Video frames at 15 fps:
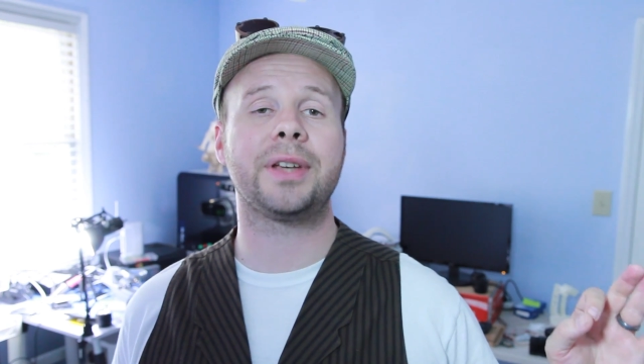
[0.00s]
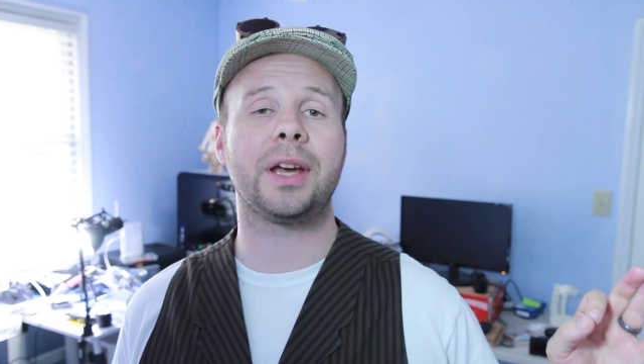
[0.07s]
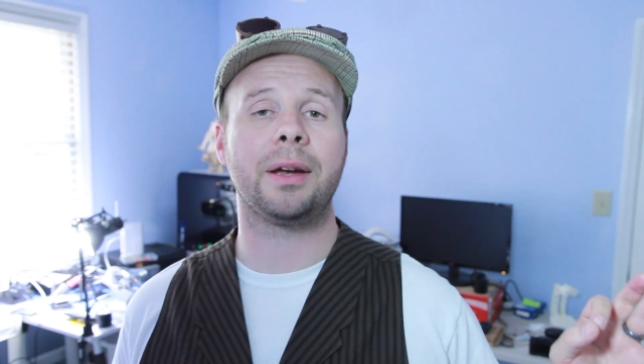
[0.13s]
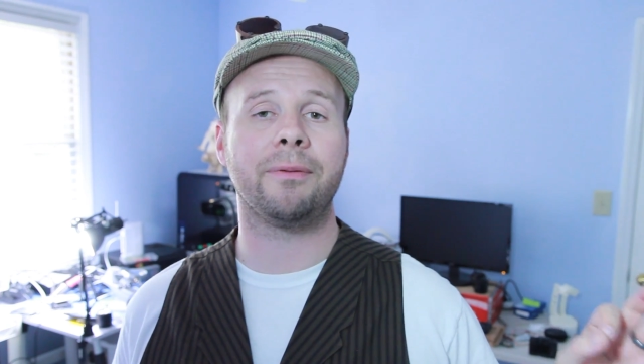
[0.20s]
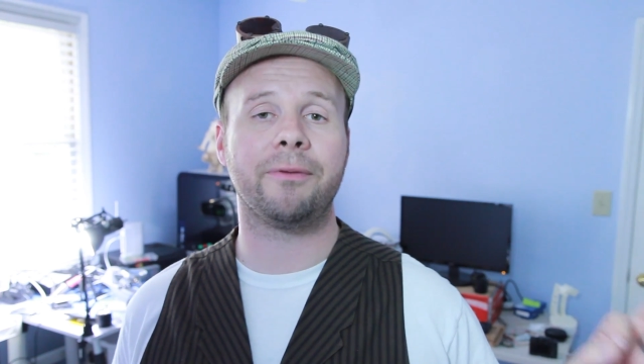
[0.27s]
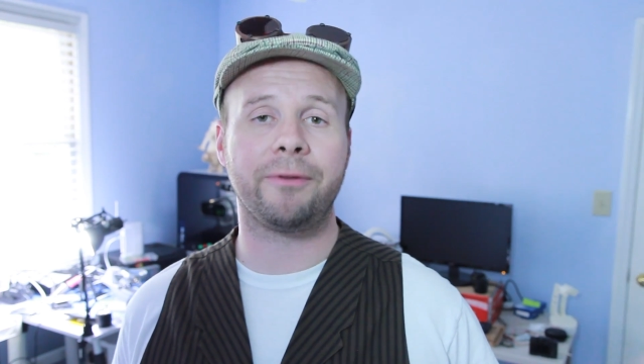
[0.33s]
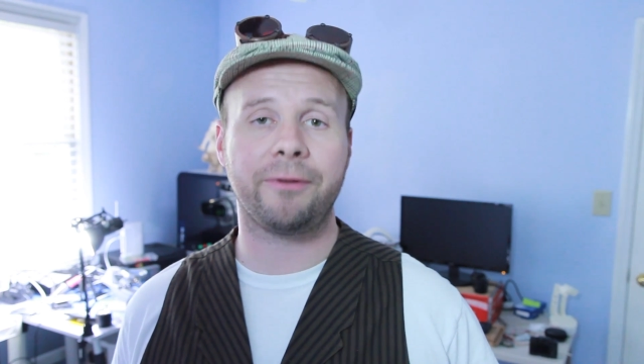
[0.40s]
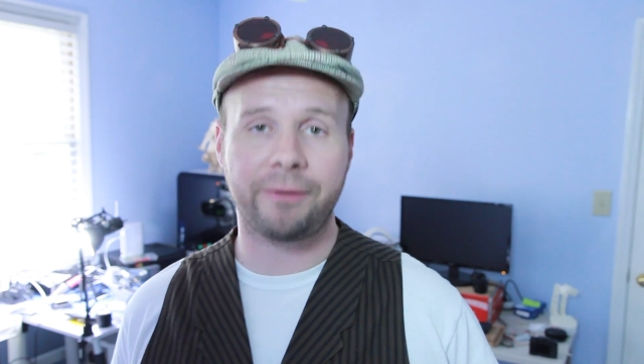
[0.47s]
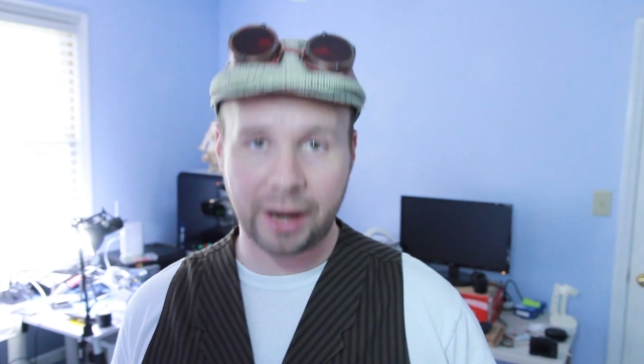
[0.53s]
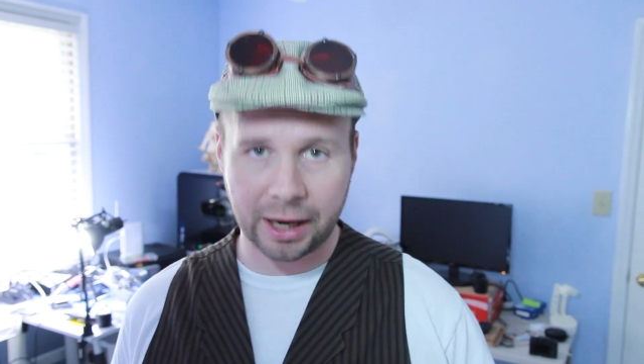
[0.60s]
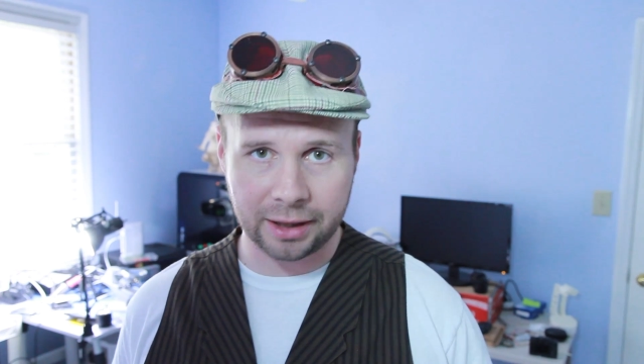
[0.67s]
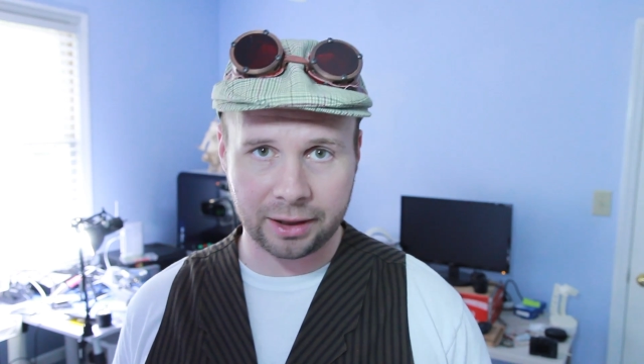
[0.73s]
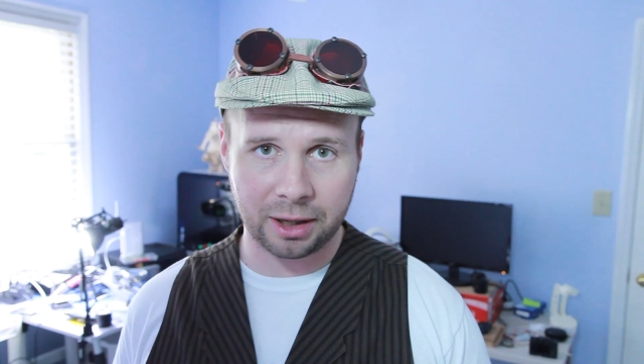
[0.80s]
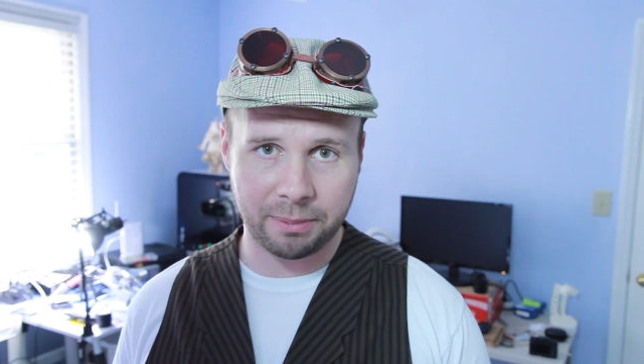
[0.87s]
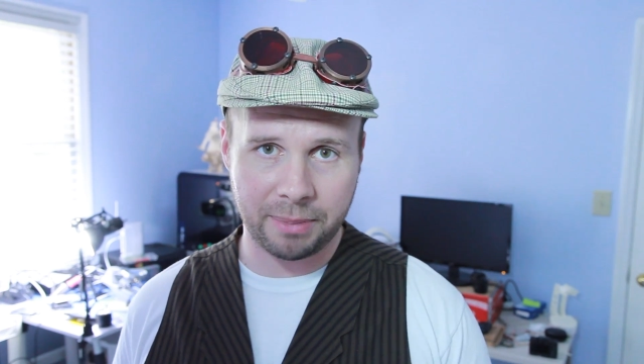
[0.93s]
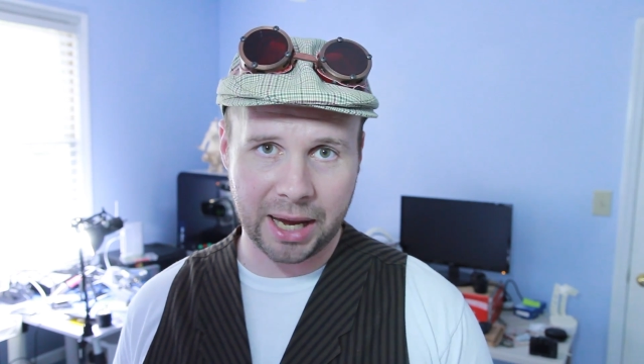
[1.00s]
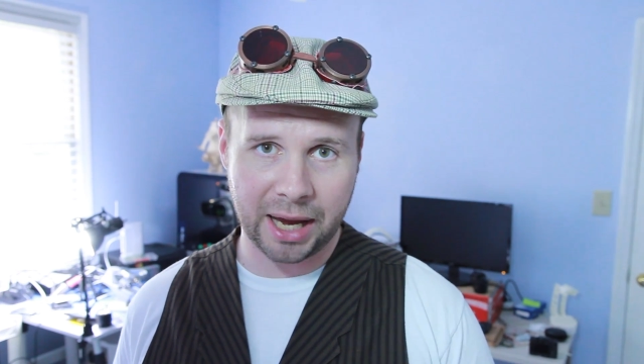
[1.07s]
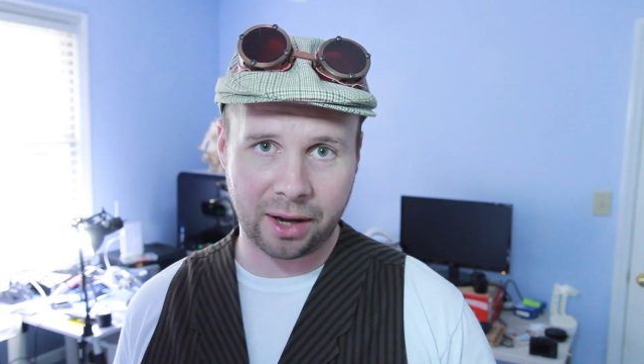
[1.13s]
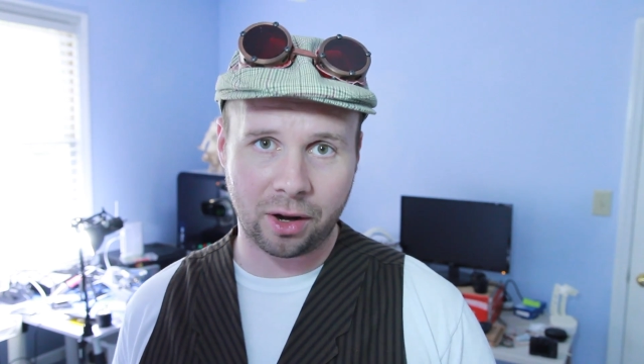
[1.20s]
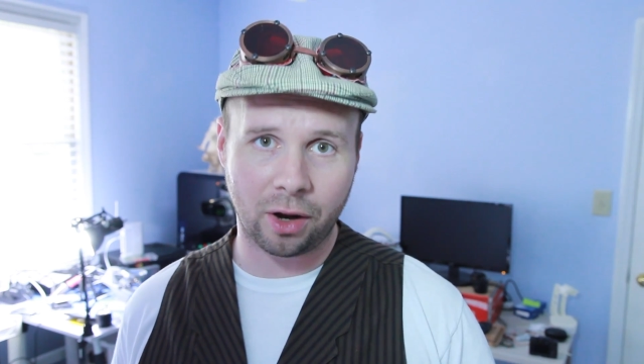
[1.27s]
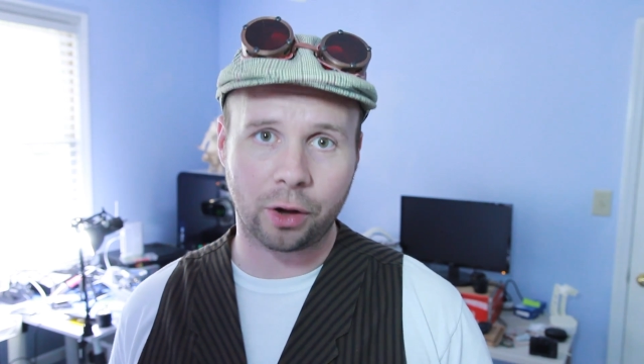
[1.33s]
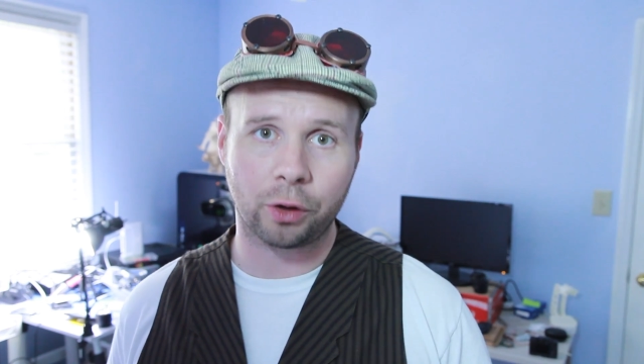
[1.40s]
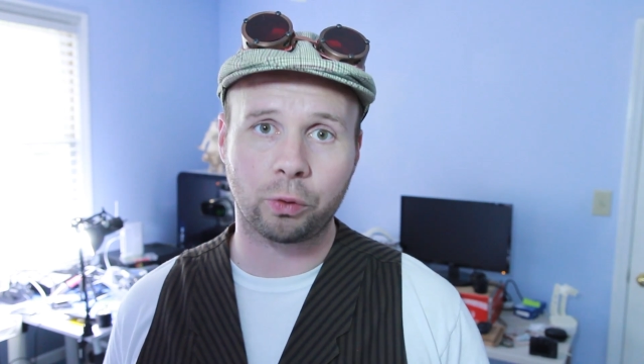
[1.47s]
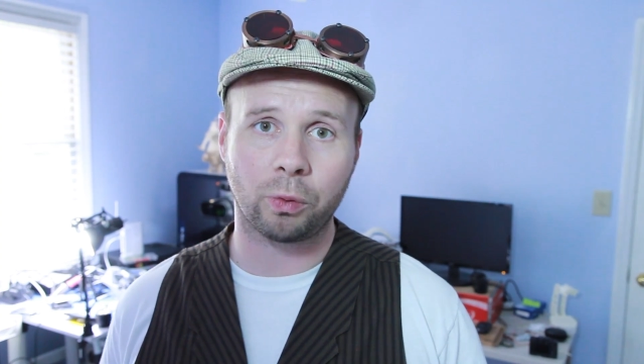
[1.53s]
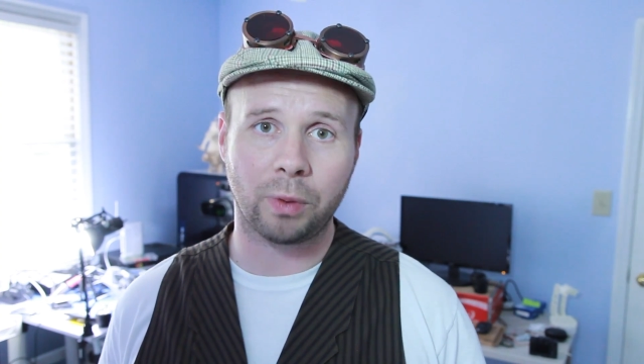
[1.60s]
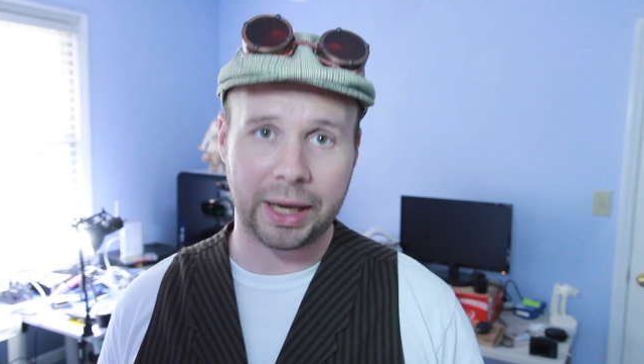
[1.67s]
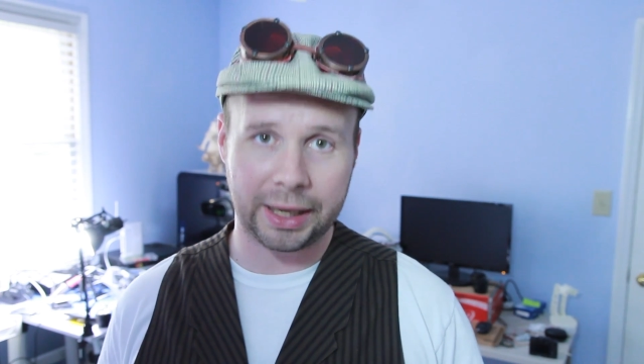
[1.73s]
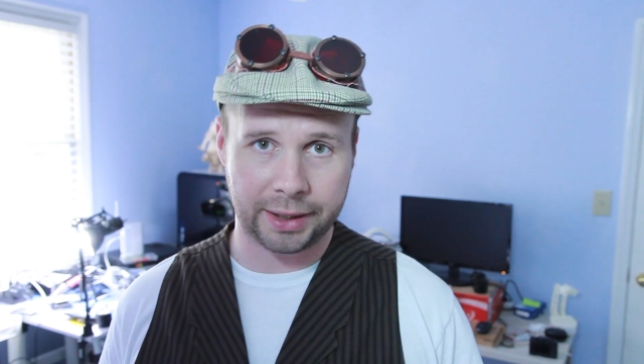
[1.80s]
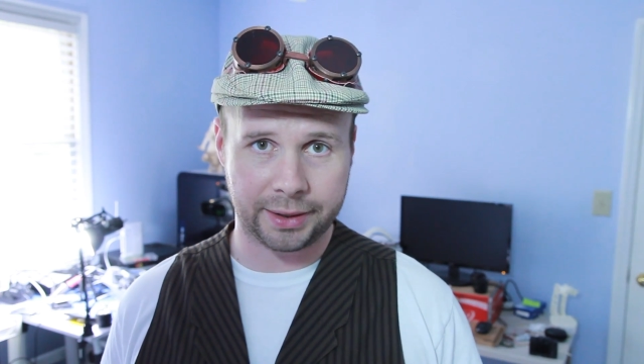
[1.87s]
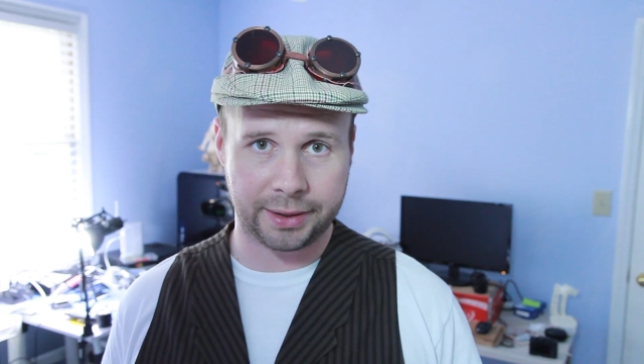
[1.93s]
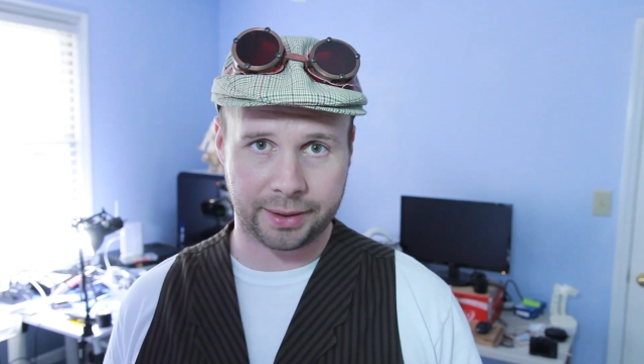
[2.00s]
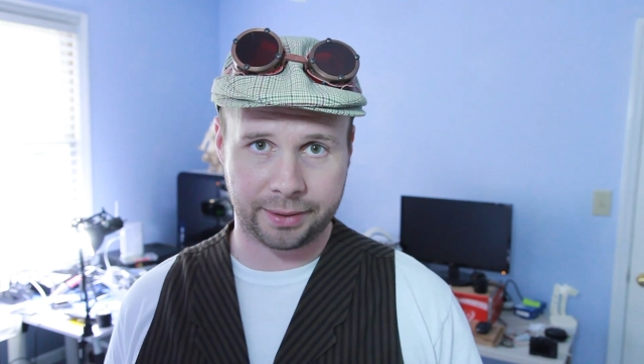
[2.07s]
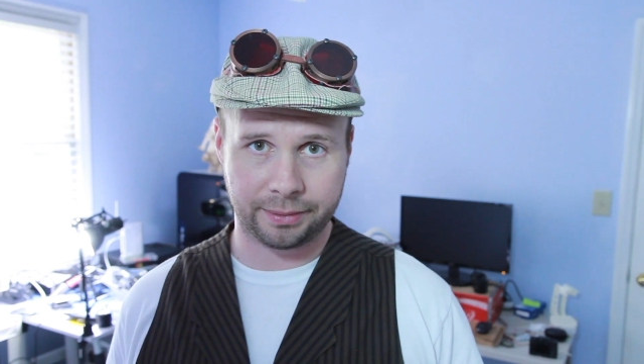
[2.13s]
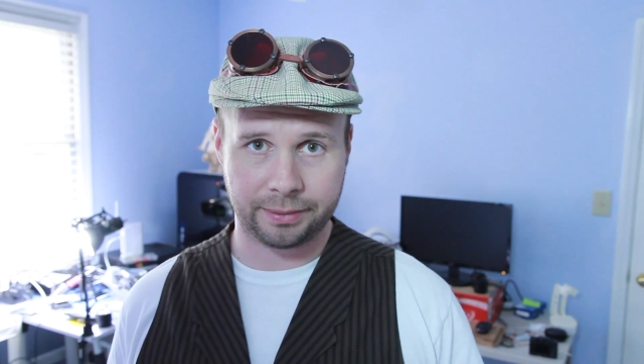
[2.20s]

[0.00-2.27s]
I am finally back on Reddit.